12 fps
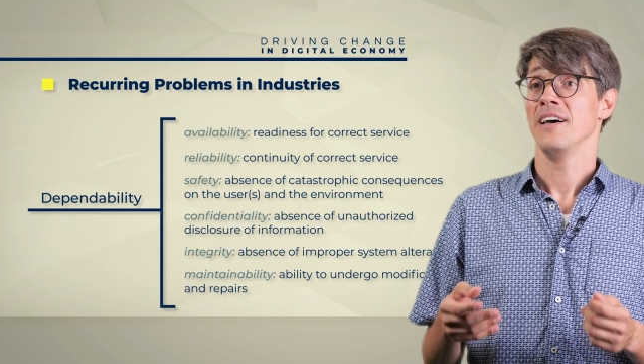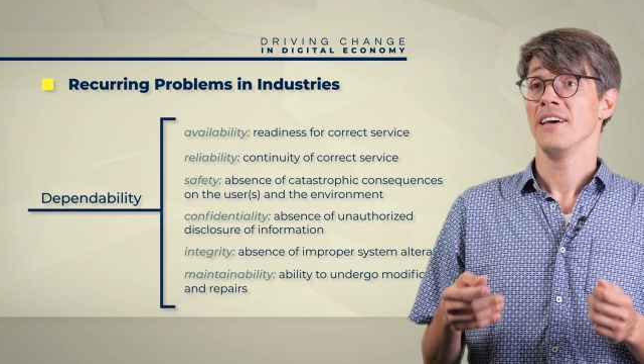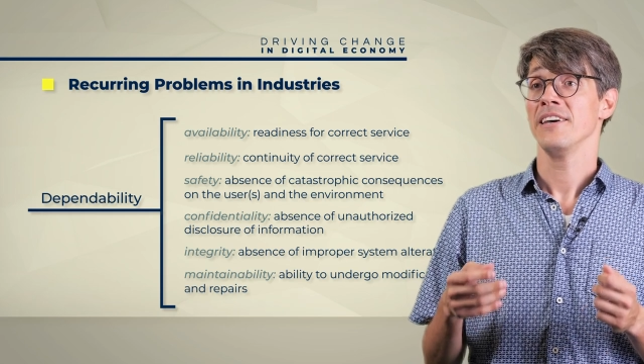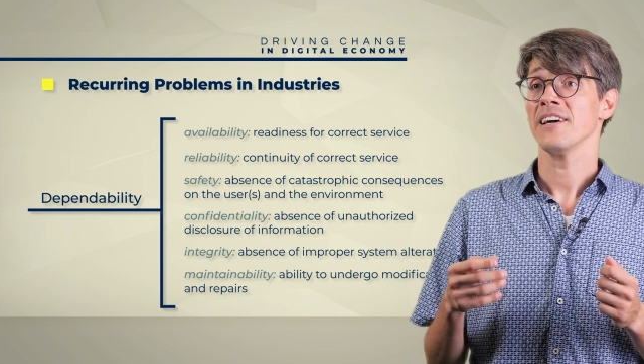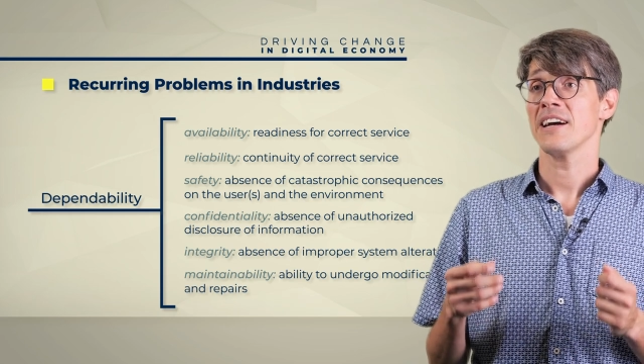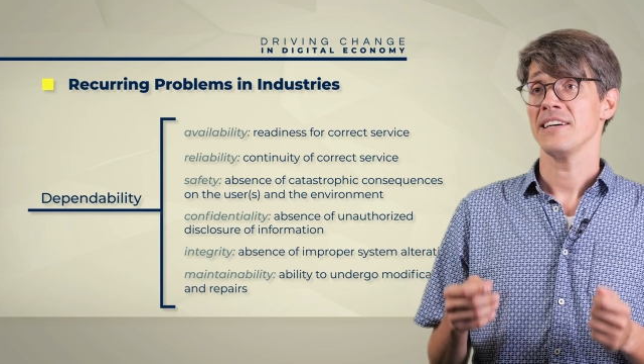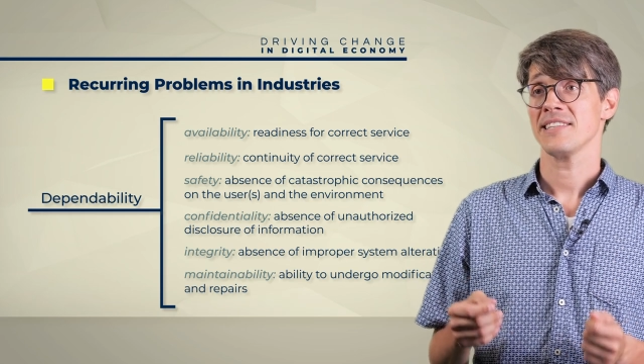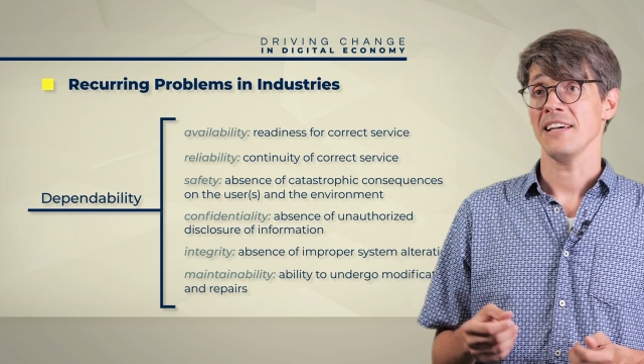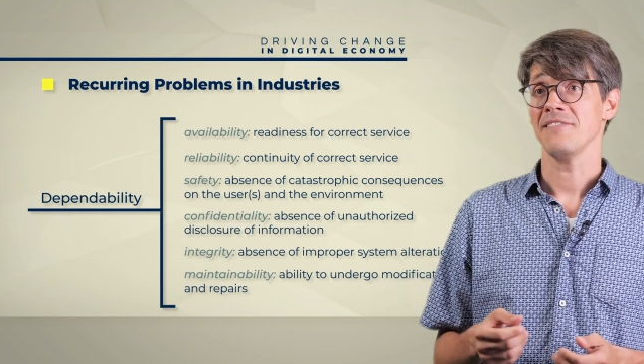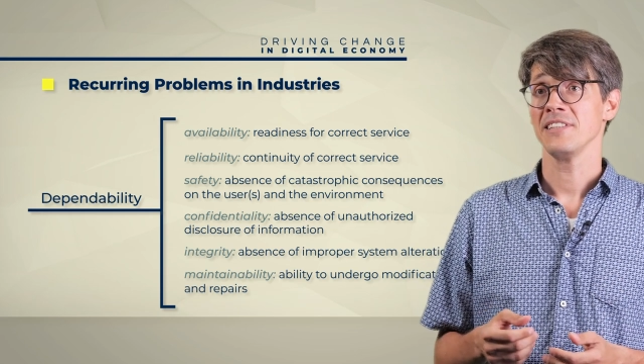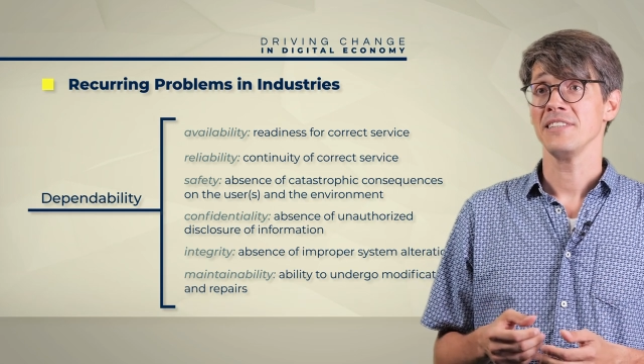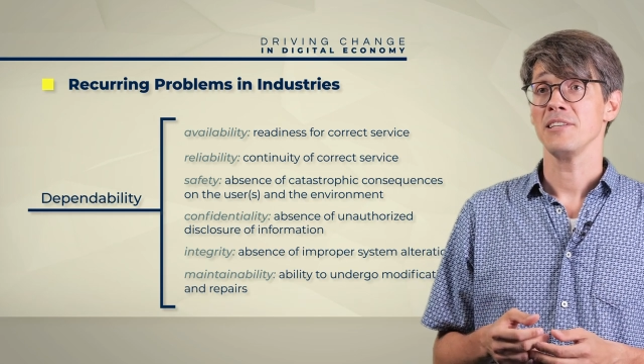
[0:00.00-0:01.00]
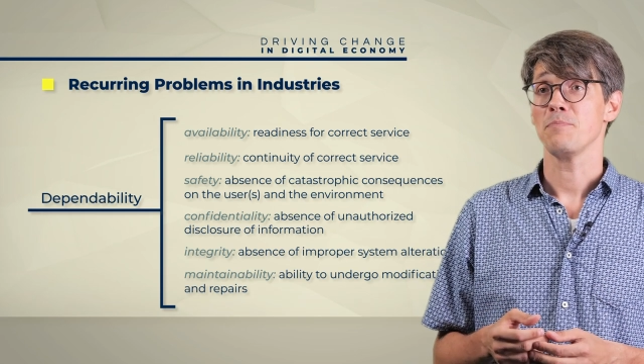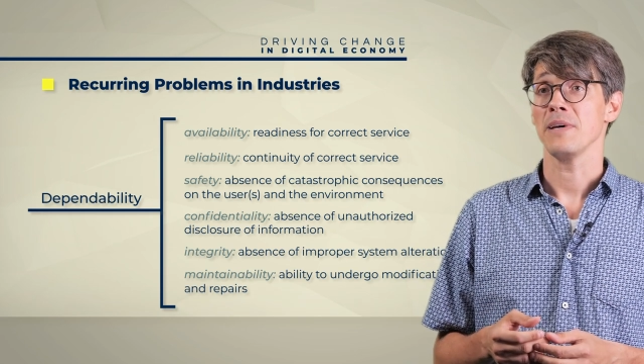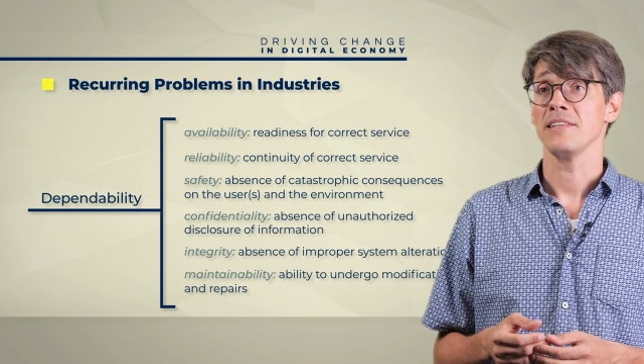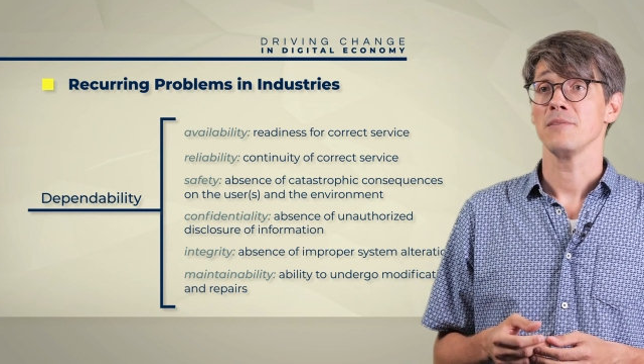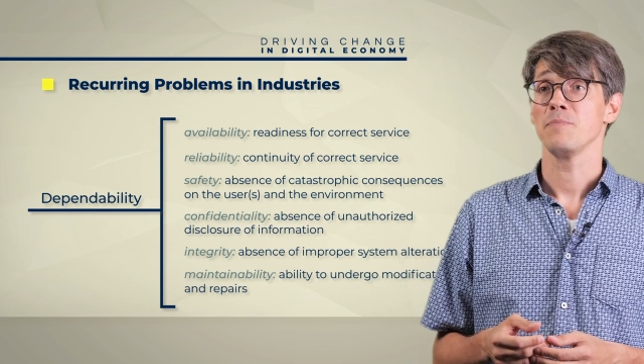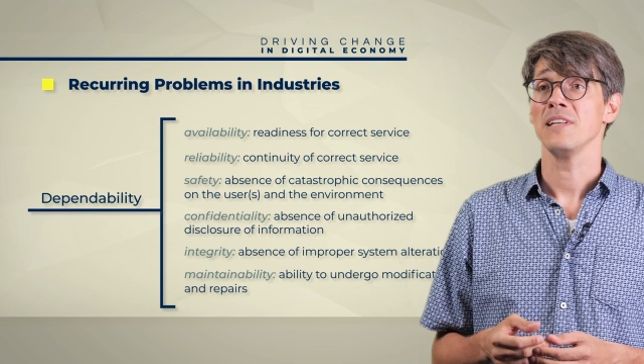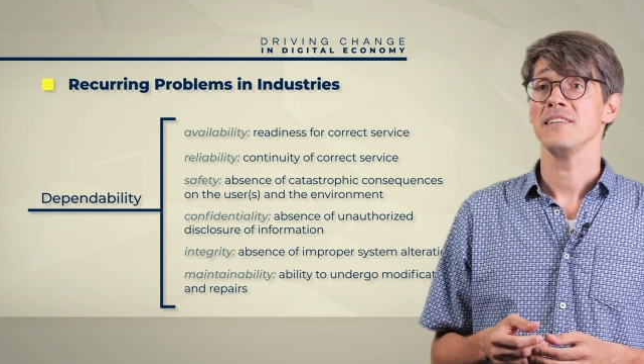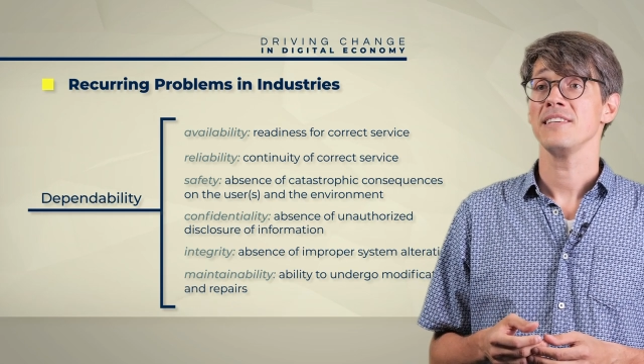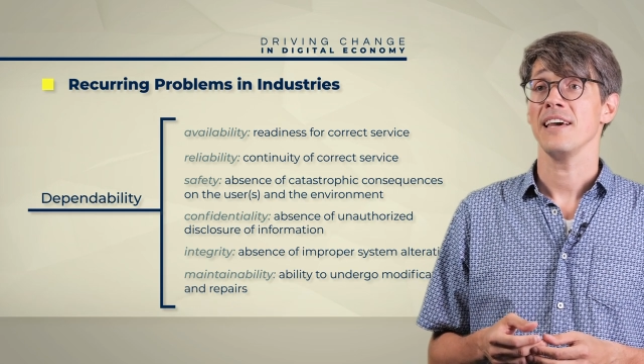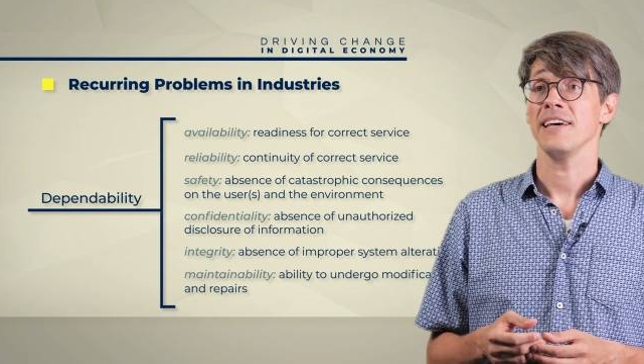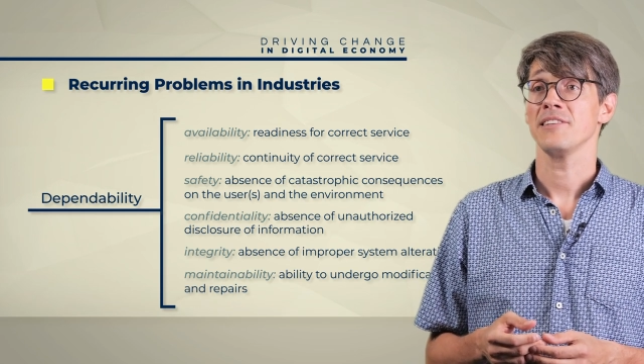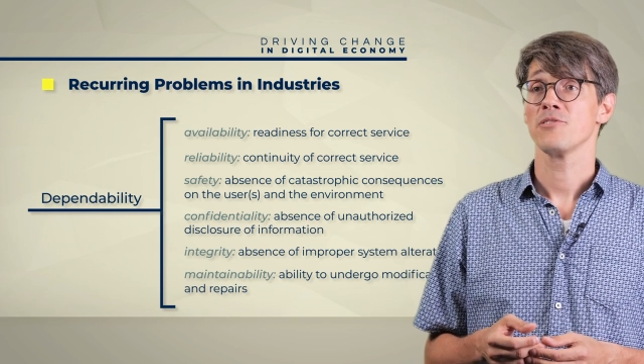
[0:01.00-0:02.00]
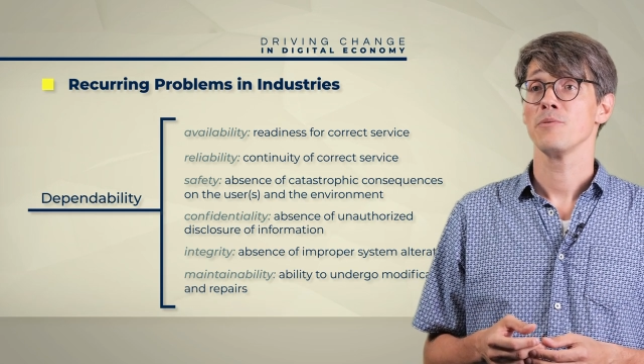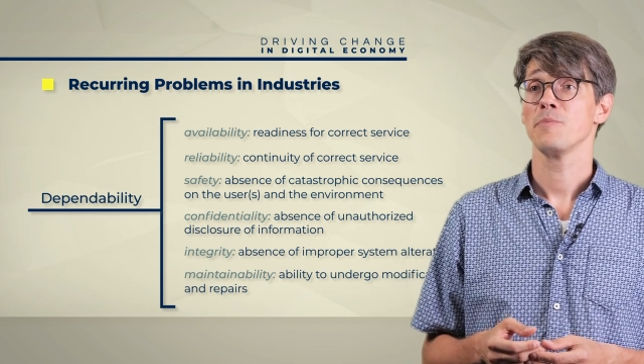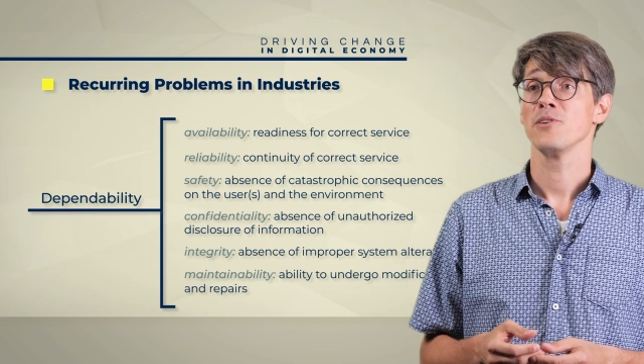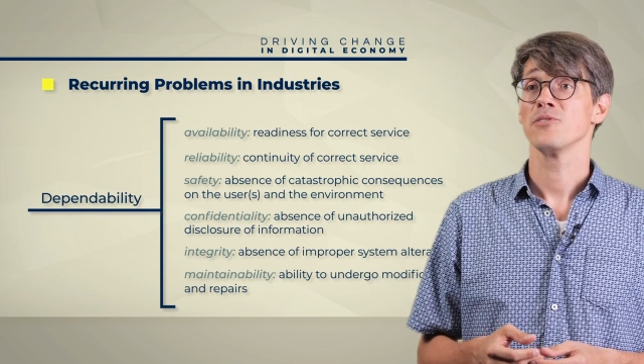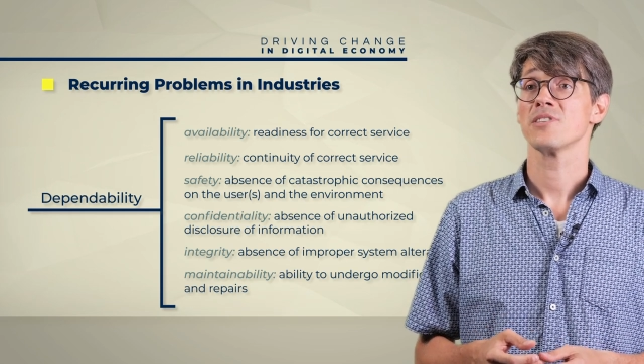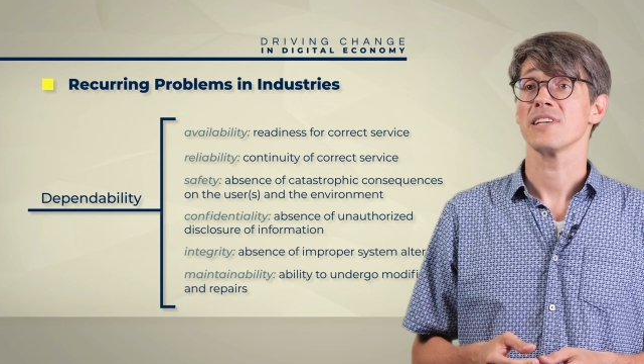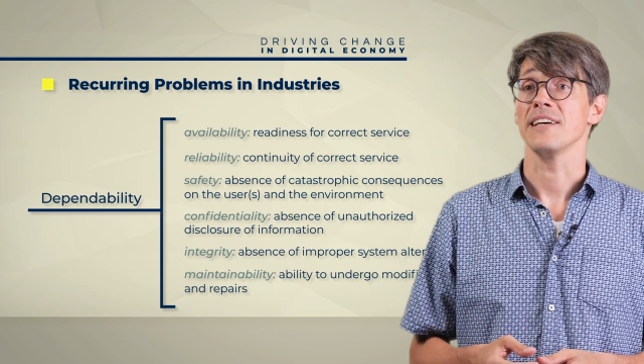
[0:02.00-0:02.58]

Here are seven dependability attributes